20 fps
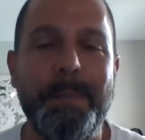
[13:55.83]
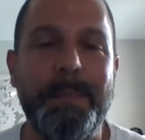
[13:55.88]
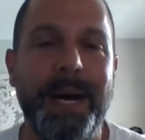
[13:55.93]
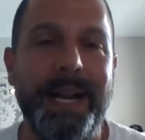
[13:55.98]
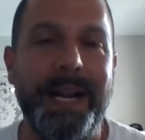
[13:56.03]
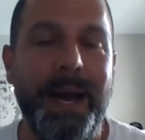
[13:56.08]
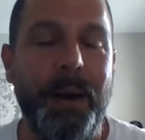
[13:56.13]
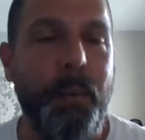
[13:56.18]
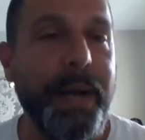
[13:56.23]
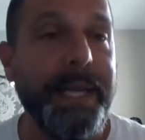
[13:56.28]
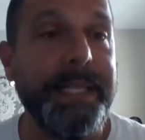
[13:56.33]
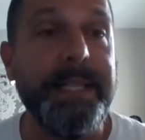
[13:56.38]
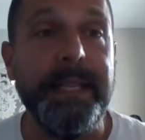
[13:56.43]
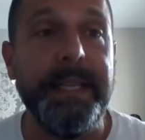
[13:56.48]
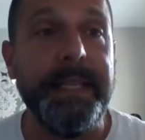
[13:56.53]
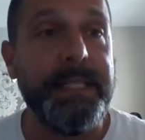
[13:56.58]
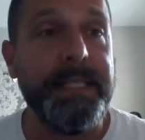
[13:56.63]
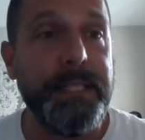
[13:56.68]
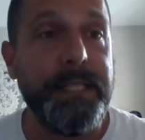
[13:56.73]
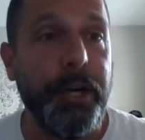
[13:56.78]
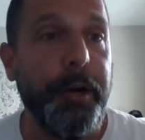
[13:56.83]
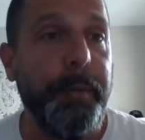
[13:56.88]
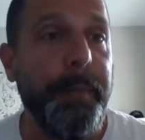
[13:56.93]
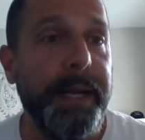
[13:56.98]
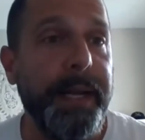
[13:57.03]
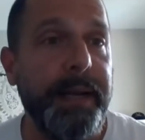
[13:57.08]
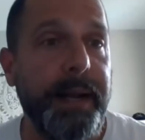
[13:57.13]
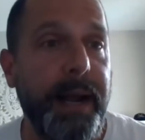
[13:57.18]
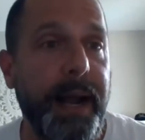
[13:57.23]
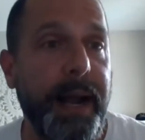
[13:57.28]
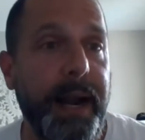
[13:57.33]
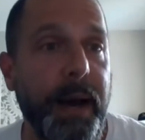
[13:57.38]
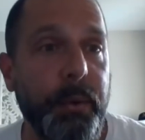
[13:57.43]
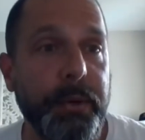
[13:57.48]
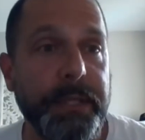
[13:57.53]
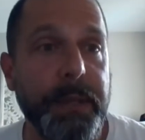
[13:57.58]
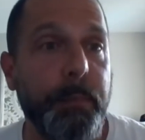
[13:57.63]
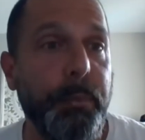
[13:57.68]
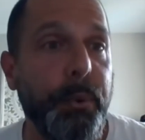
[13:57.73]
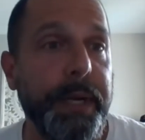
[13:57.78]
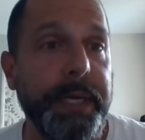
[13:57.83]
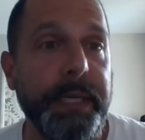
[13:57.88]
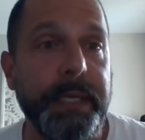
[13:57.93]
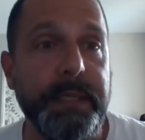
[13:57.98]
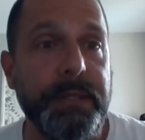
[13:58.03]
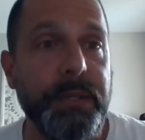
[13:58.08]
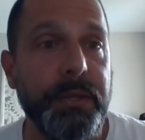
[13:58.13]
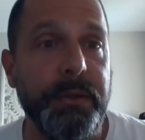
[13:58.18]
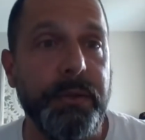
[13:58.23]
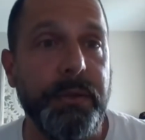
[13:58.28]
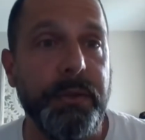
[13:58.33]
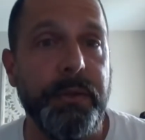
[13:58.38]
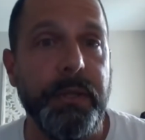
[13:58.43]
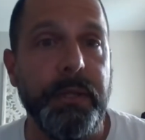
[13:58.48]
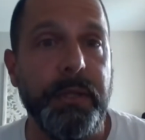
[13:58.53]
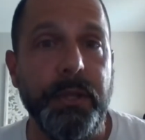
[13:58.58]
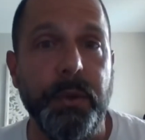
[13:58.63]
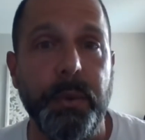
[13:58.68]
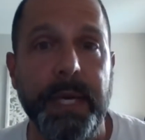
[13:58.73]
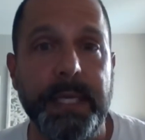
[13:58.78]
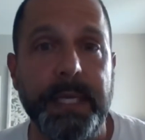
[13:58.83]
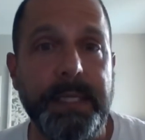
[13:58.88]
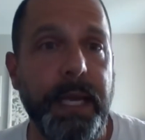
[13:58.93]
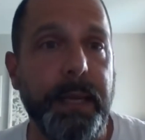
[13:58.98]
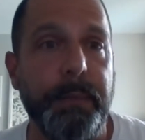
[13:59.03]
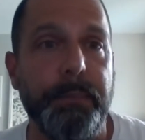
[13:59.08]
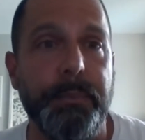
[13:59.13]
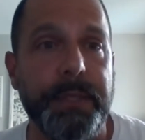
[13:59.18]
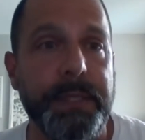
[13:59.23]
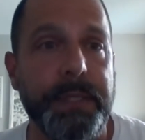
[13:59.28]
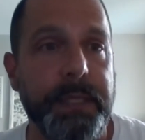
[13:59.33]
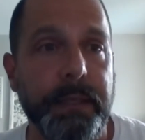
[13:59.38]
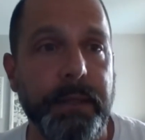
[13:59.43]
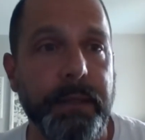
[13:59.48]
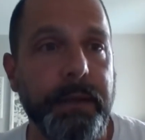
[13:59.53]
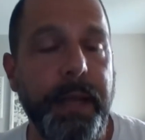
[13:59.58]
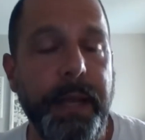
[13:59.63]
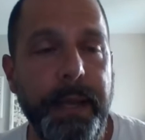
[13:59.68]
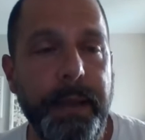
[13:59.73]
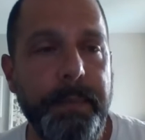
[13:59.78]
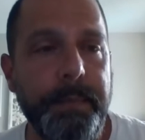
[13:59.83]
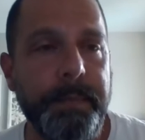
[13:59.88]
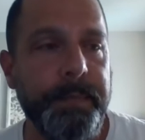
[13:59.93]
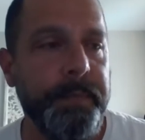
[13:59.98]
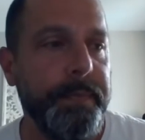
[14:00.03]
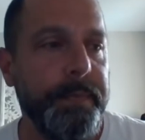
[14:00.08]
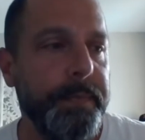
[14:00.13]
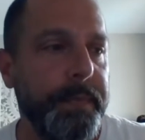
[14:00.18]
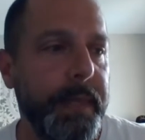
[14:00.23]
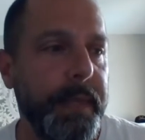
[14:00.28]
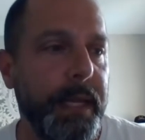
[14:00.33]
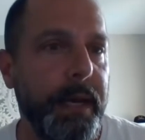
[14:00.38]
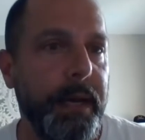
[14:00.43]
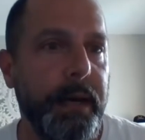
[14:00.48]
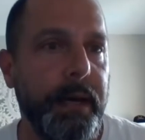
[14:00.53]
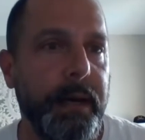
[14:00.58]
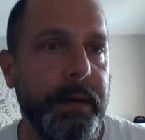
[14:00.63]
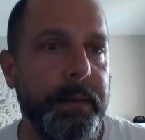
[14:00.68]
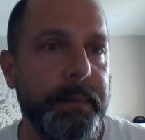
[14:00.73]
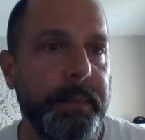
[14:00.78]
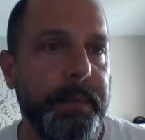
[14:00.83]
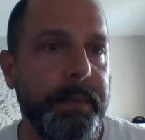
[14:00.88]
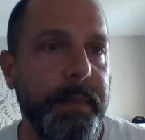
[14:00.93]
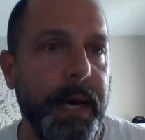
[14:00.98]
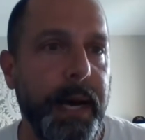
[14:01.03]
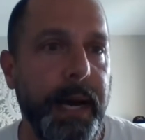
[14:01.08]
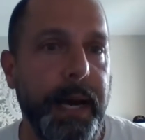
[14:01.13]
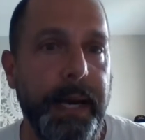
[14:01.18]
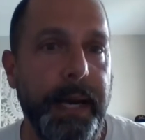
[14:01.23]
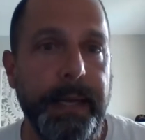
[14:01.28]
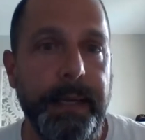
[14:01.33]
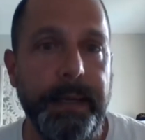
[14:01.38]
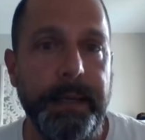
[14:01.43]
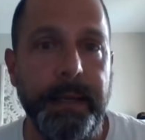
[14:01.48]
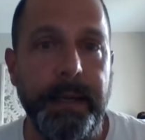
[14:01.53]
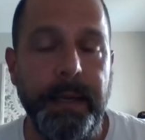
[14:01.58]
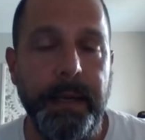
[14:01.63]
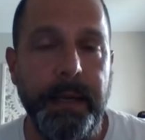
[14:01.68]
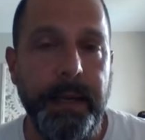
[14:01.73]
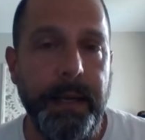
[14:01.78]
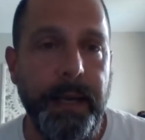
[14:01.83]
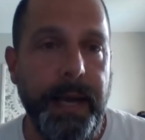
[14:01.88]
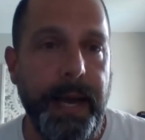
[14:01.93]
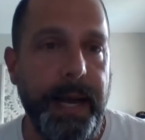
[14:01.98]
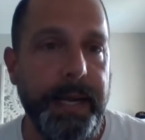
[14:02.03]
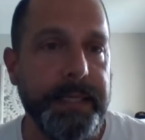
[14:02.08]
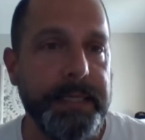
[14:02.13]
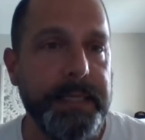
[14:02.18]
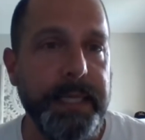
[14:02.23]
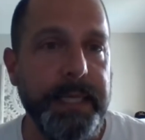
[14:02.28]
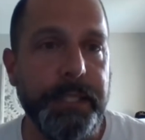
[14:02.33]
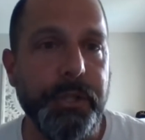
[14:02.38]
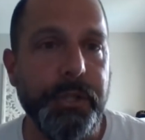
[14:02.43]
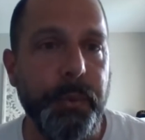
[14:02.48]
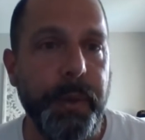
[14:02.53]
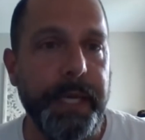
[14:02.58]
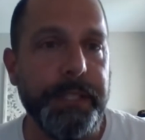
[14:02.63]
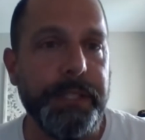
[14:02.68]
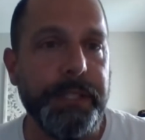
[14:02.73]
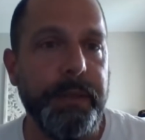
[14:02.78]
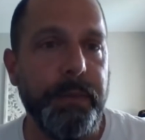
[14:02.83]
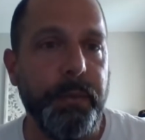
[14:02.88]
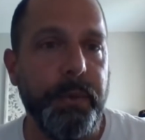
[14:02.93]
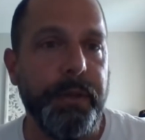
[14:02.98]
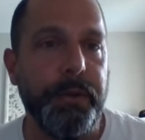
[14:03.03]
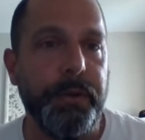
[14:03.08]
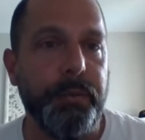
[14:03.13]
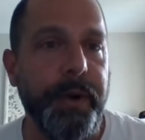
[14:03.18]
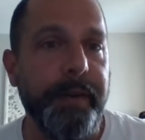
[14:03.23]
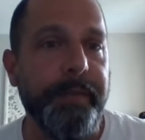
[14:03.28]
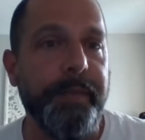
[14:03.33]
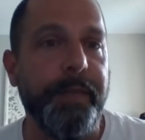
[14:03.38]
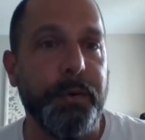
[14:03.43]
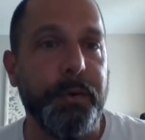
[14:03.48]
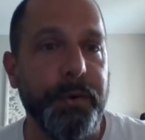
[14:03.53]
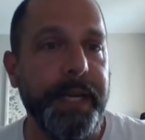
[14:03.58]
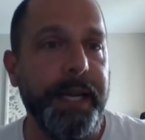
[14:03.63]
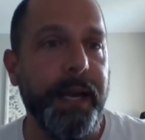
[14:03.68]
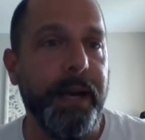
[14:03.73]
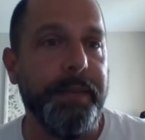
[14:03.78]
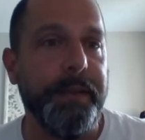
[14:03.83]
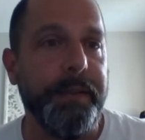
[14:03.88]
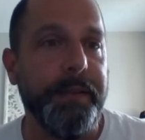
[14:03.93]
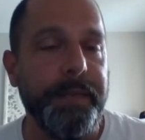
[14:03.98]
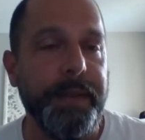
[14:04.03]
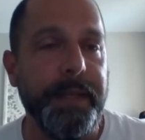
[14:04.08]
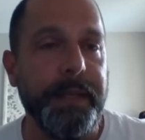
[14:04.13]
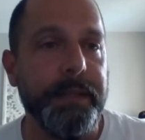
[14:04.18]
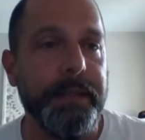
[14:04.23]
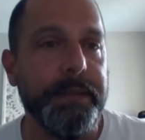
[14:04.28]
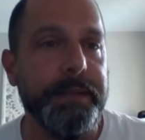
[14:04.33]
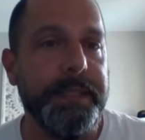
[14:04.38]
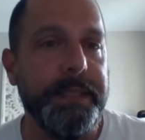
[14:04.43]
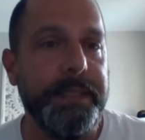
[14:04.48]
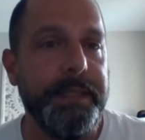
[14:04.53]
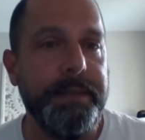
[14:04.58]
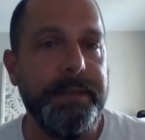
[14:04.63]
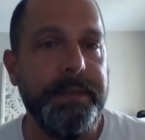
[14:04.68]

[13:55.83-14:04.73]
But I went to this tournament and I was appointed to the USA Brazil game. Um, I had a situation where the referee on the field